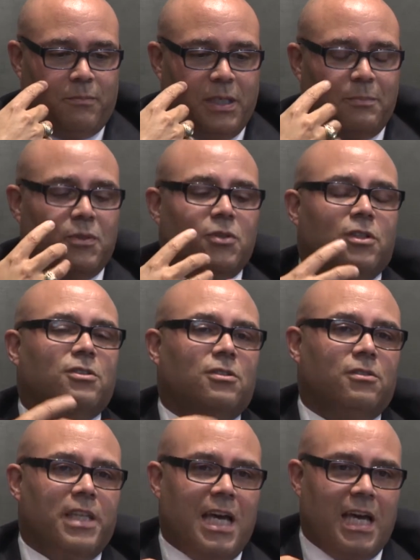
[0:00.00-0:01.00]
People who can
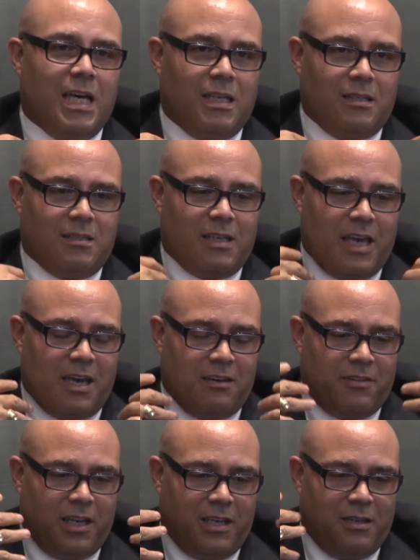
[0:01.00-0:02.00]
do that
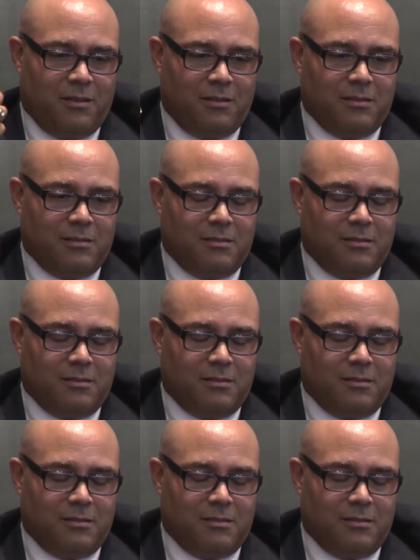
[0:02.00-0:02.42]
have a